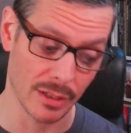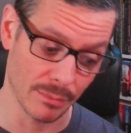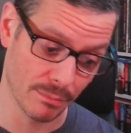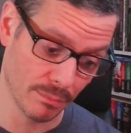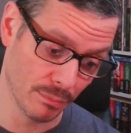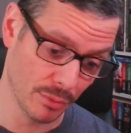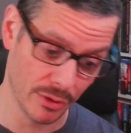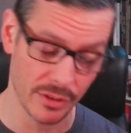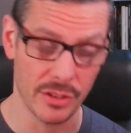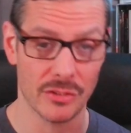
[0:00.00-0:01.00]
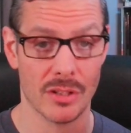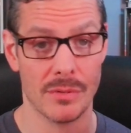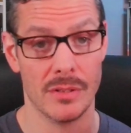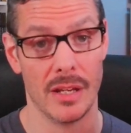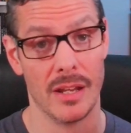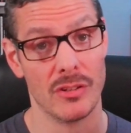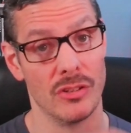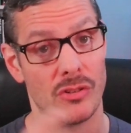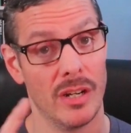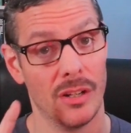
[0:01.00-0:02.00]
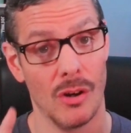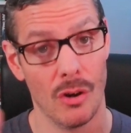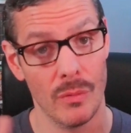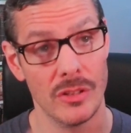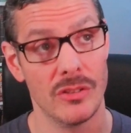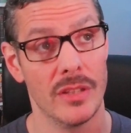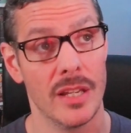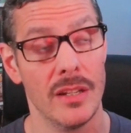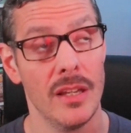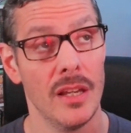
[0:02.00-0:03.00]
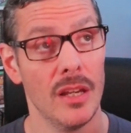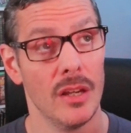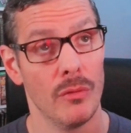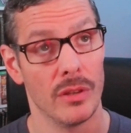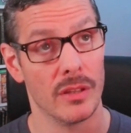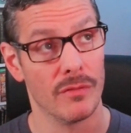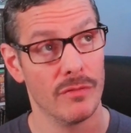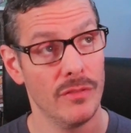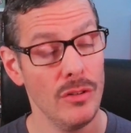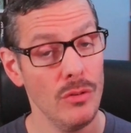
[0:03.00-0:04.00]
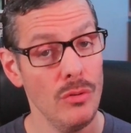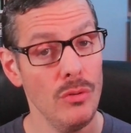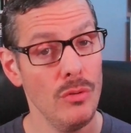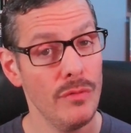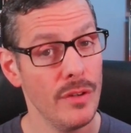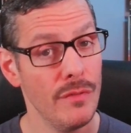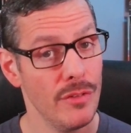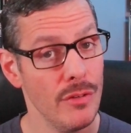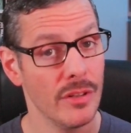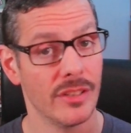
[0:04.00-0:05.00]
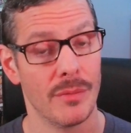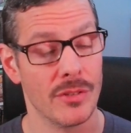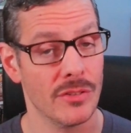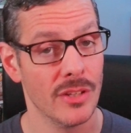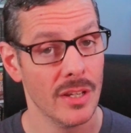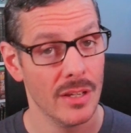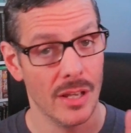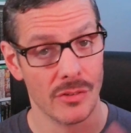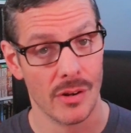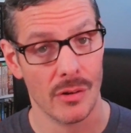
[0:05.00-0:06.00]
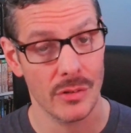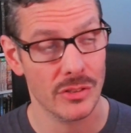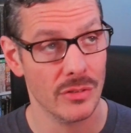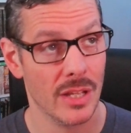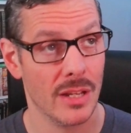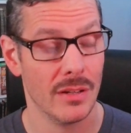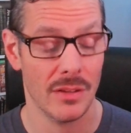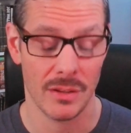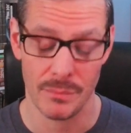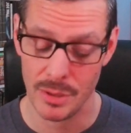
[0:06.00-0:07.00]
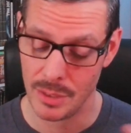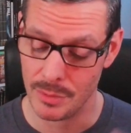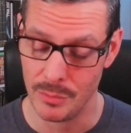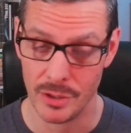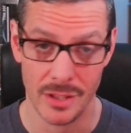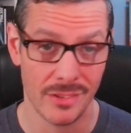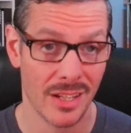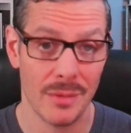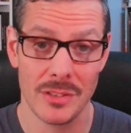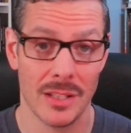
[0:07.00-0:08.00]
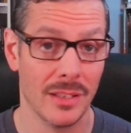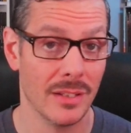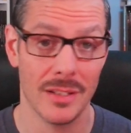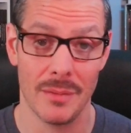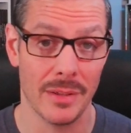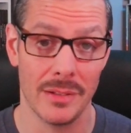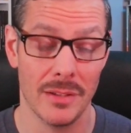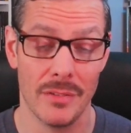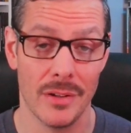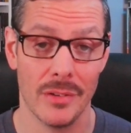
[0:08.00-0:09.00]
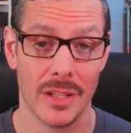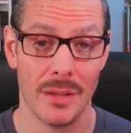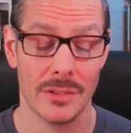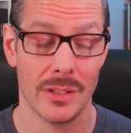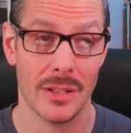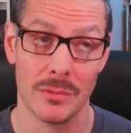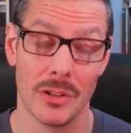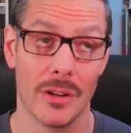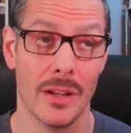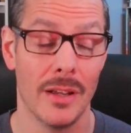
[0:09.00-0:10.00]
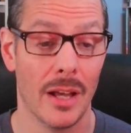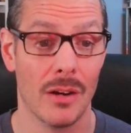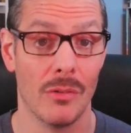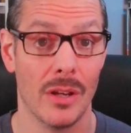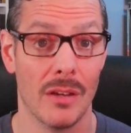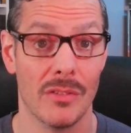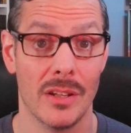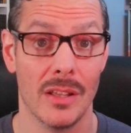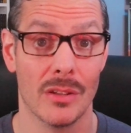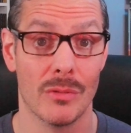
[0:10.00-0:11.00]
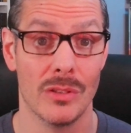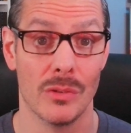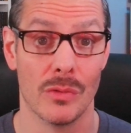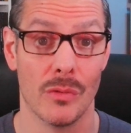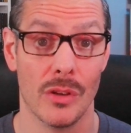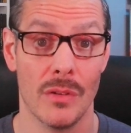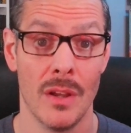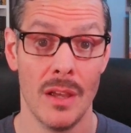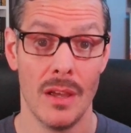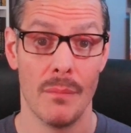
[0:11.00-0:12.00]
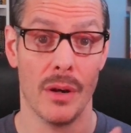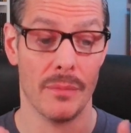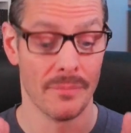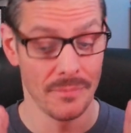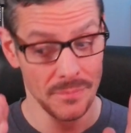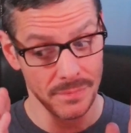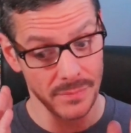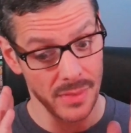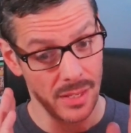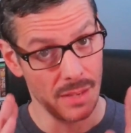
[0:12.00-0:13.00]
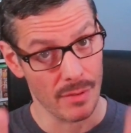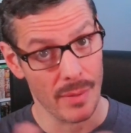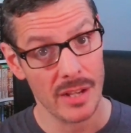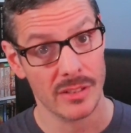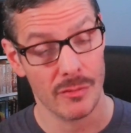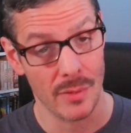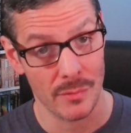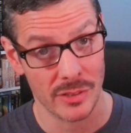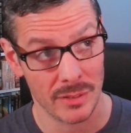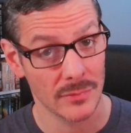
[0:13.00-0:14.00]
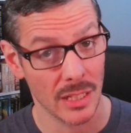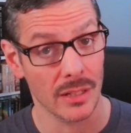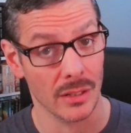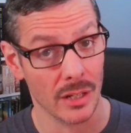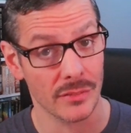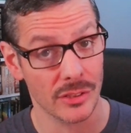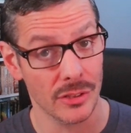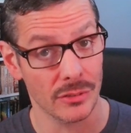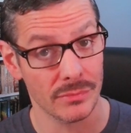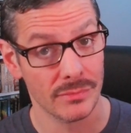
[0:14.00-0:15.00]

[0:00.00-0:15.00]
to put it in the description. I actually try to always do that with a few, few, few exceptions. I try to always do that. You can pick up the book. It's an Amazon link. I mean, if you don't like Amazon, I'm sorry. I don't really have any other resource for you. But if you buy stuff from Amazon, and a lot of us do,